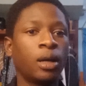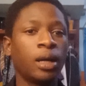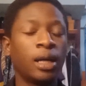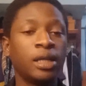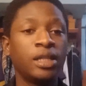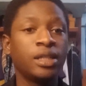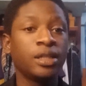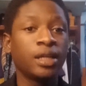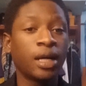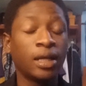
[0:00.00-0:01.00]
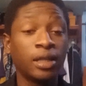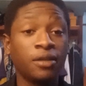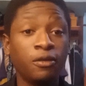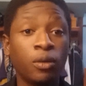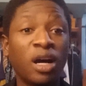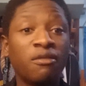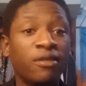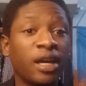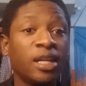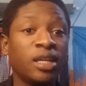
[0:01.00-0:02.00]
And if you have
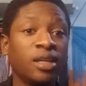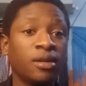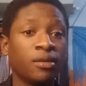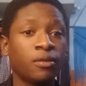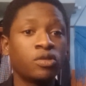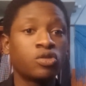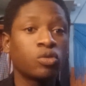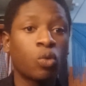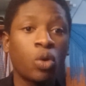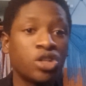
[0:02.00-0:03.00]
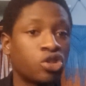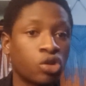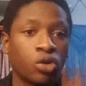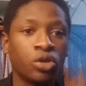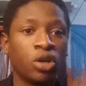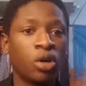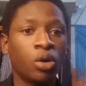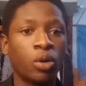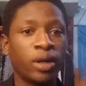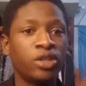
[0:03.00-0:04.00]
any question
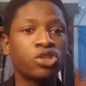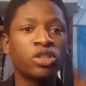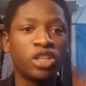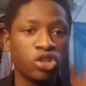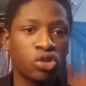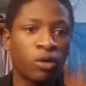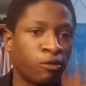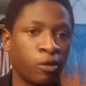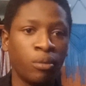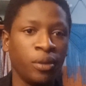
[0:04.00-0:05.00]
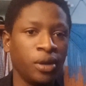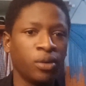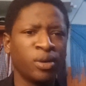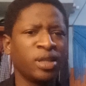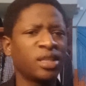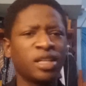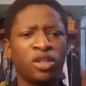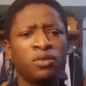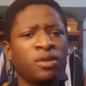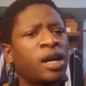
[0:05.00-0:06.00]
or any suggestion for me, or anything
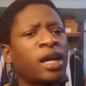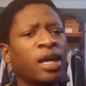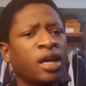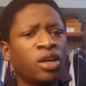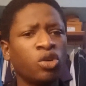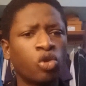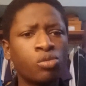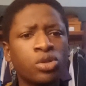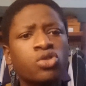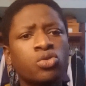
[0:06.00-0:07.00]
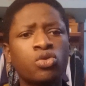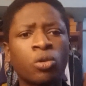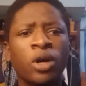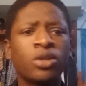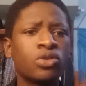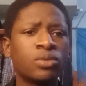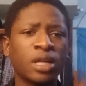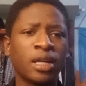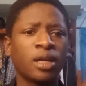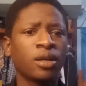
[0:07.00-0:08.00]
you feel like you want me to do on my YouTube
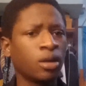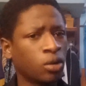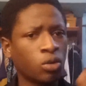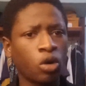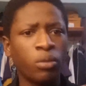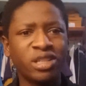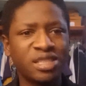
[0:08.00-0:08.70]
channel, put